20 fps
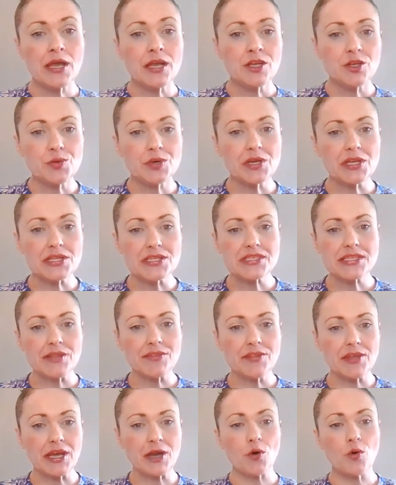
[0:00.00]
You can
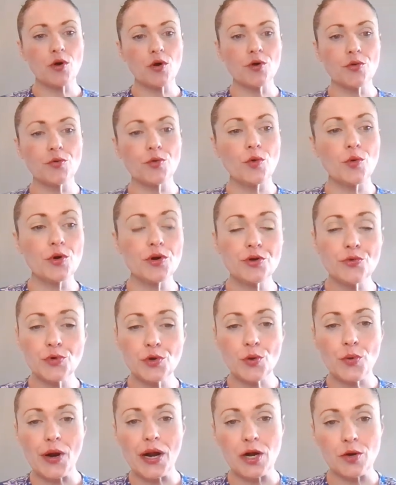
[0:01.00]
send the order
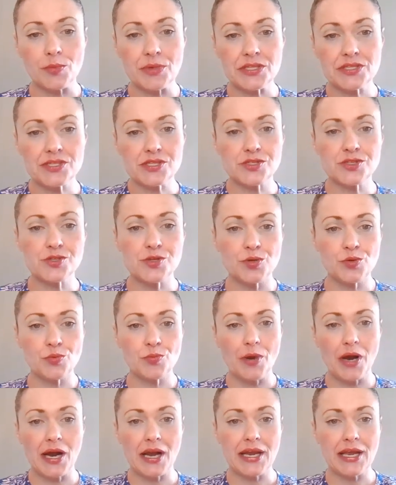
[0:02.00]
requirements to
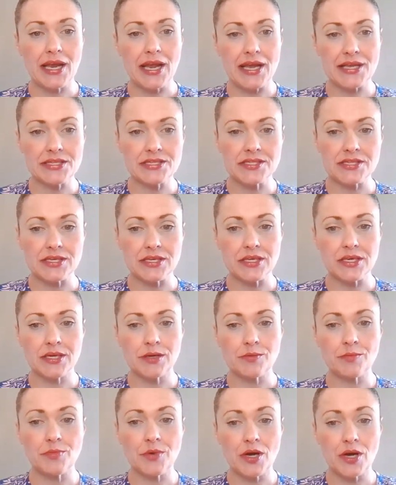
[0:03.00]
my
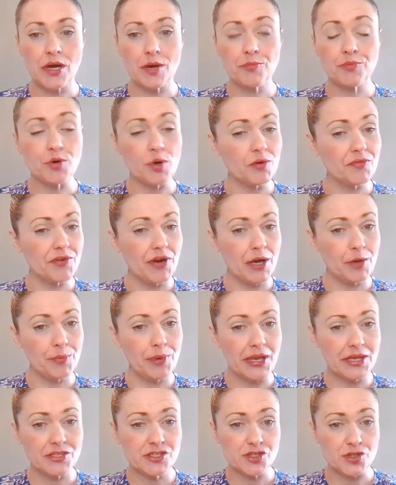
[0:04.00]
Etsy profile
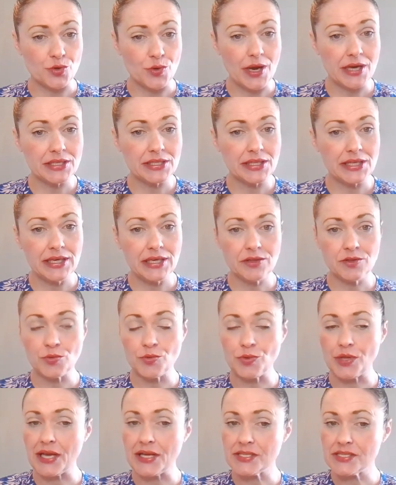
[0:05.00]
page directly
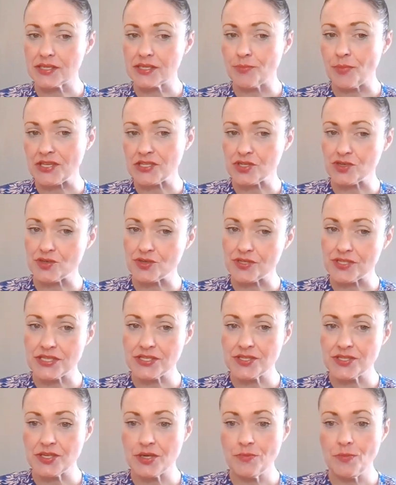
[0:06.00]
through the Etsy Messenger
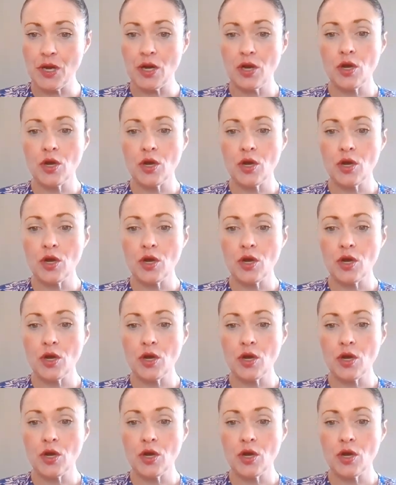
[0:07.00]
system,